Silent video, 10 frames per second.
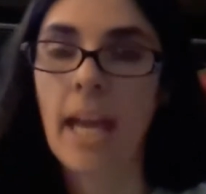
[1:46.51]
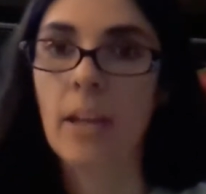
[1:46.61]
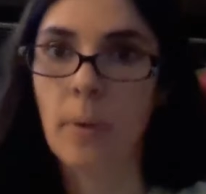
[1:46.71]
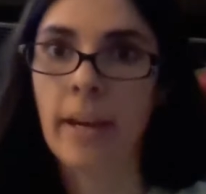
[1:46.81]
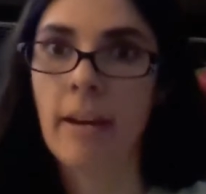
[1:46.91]

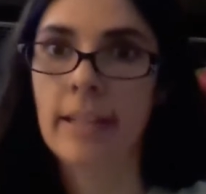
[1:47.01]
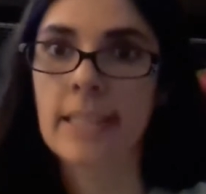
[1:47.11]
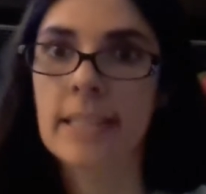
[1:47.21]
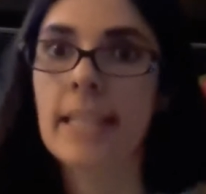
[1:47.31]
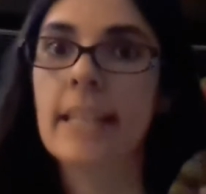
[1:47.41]
And quite
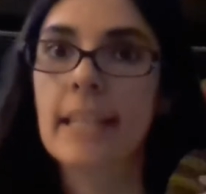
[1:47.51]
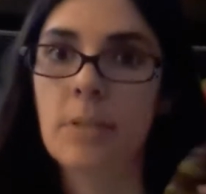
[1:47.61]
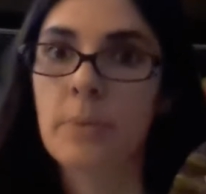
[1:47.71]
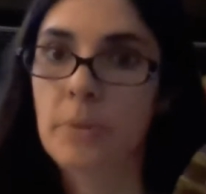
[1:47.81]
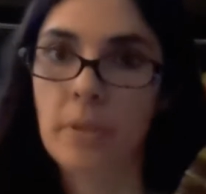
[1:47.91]
honestly,
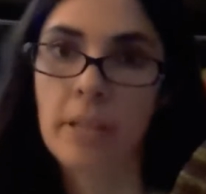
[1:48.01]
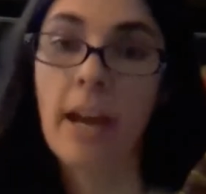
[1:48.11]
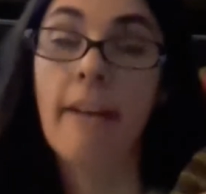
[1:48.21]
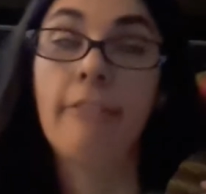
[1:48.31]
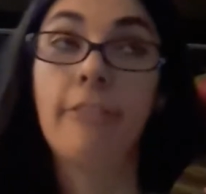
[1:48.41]
this was
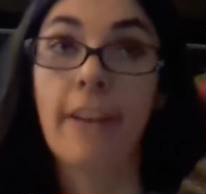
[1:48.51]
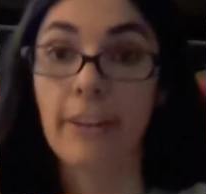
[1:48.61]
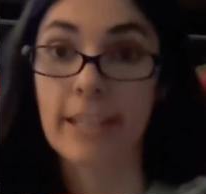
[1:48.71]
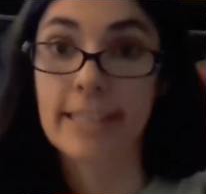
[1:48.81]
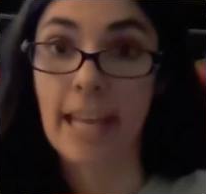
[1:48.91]
a
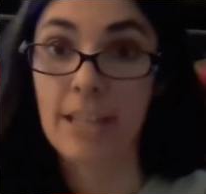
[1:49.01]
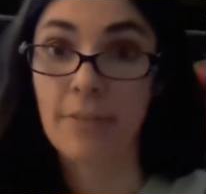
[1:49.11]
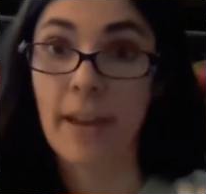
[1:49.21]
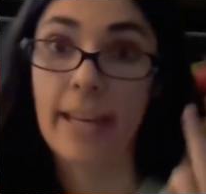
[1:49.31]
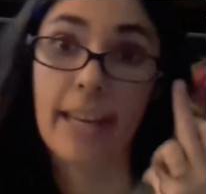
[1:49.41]
very
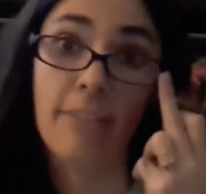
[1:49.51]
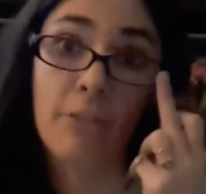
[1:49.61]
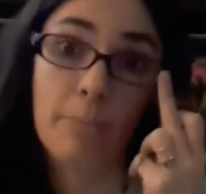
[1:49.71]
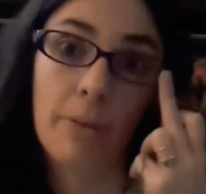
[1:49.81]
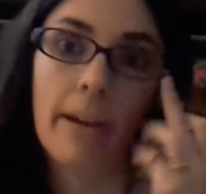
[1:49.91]
satisfying knit
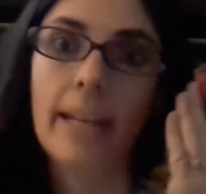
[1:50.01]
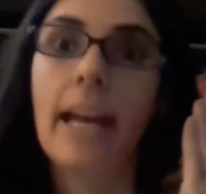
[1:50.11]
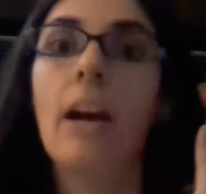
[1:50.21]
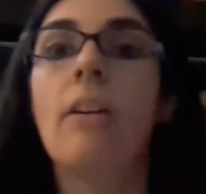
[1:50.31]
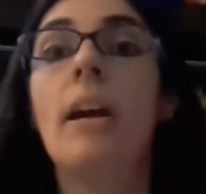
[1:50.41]
for me right
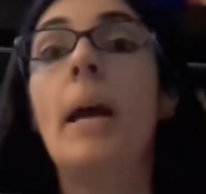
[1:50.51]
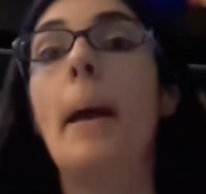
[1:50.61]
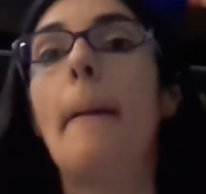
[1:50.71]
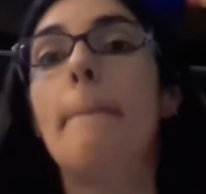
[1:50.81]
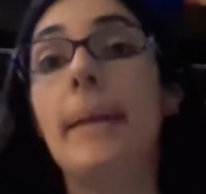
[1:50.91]
now
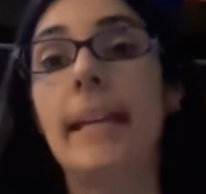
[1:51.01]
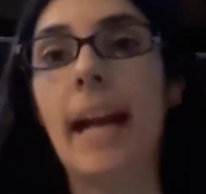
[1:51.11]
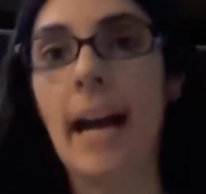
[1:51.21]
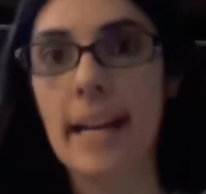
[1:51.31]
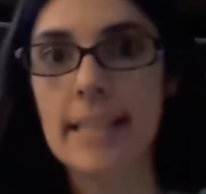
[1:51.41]

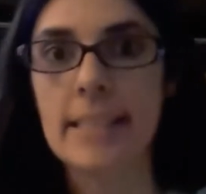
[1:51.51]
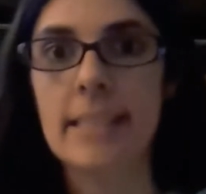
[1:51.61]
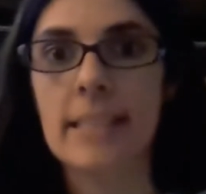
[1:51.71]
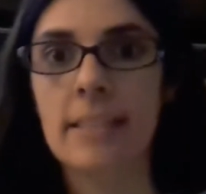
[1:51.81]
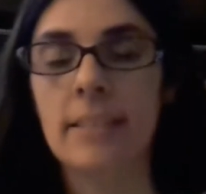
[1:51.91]

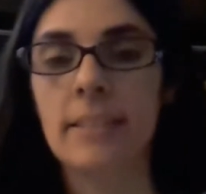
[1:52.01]
because